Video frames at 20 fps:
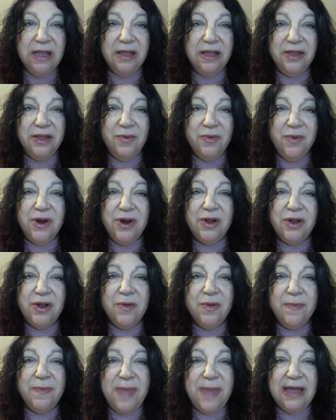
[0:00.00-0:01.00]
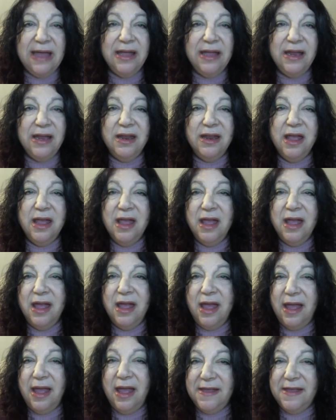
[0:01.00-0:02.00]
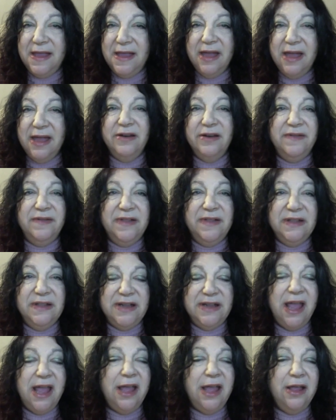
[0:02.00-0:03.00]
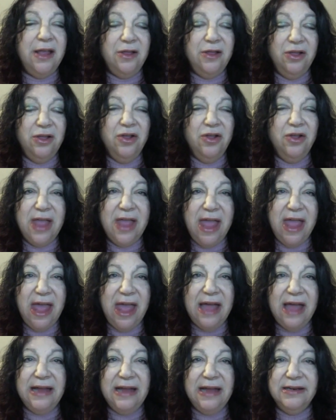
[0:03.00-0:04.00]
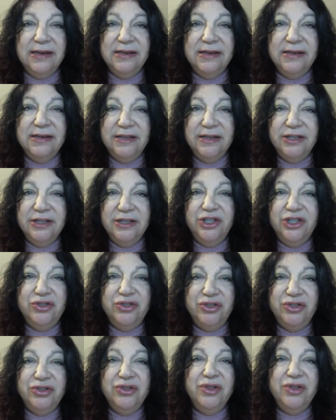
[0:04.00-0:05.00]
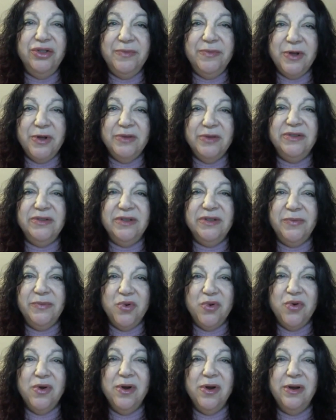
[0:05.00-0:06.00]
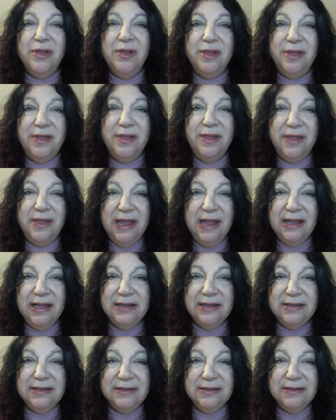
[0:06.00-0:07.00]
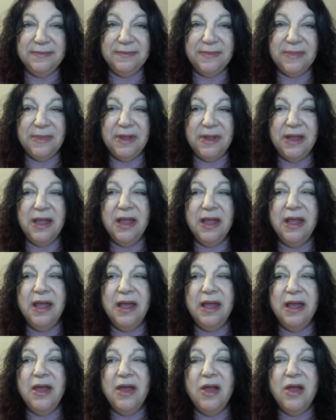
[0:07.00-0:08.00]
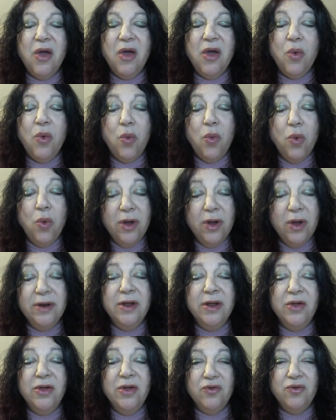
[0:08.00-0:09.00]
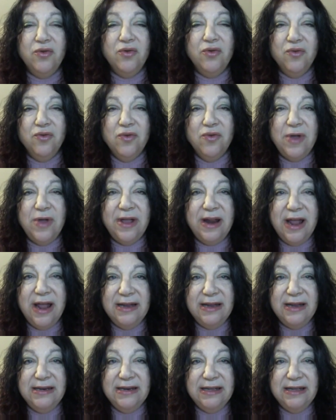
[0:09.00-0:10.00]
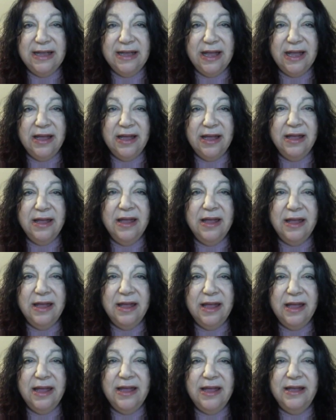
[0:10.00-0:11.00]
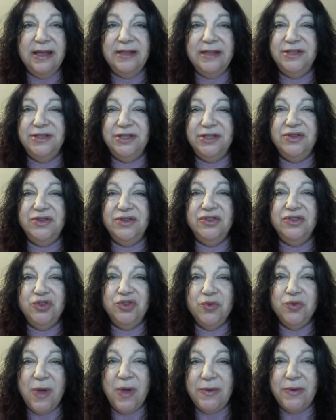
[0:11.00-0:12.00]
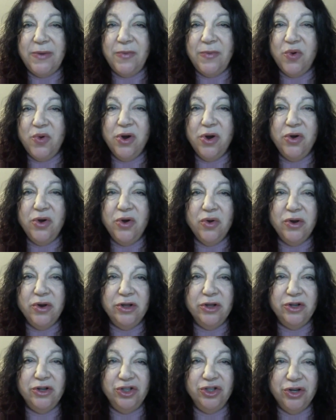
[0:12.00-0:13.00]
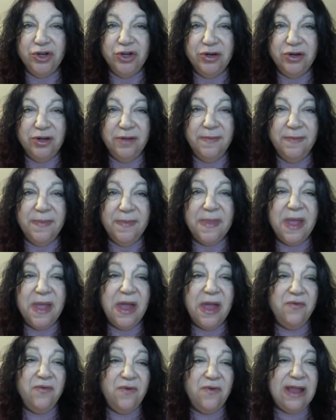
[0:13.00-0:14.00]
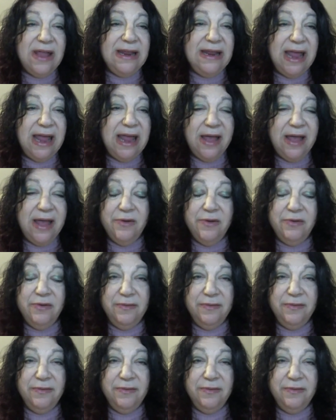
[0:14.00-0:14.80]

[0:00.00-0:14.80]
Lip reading: You want to go back and at the end of the day, look at, did you do the most important things? One great idea is to use your whiteboard or your journal and write out,